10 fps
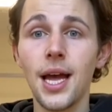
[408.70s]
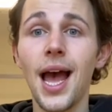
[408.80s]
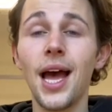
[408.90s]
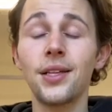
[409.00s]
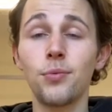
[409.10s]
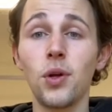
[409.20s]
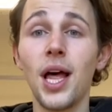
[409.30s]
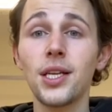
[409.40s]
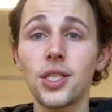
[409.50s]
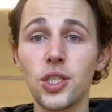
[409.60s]
and we'll
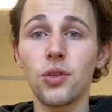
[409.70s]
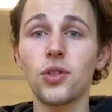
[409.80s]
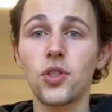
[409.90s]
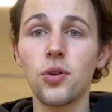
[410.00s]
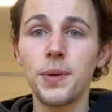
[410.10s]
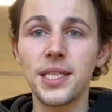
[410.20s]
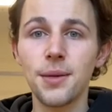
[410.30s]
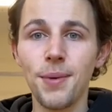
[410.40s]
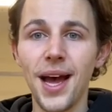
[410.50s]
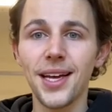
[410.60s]
ask the children to repeat
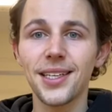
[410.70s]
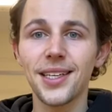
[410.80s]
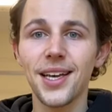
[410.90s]
it back.